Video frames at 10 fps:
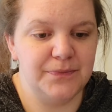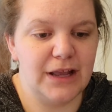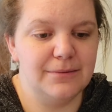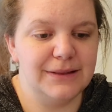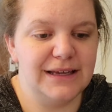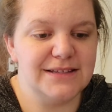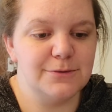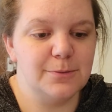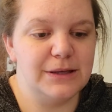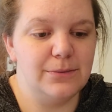a place
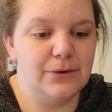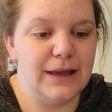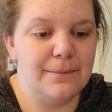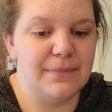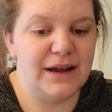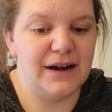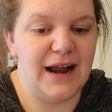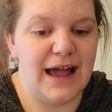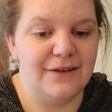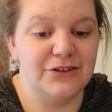where people get
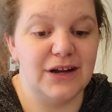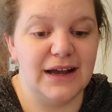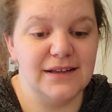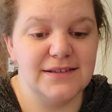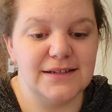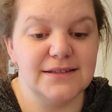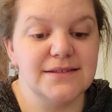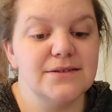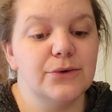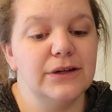better after
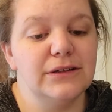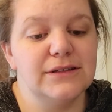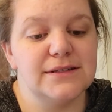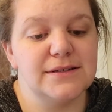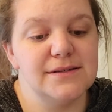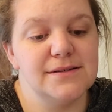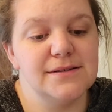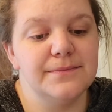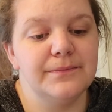accidents or illnesses.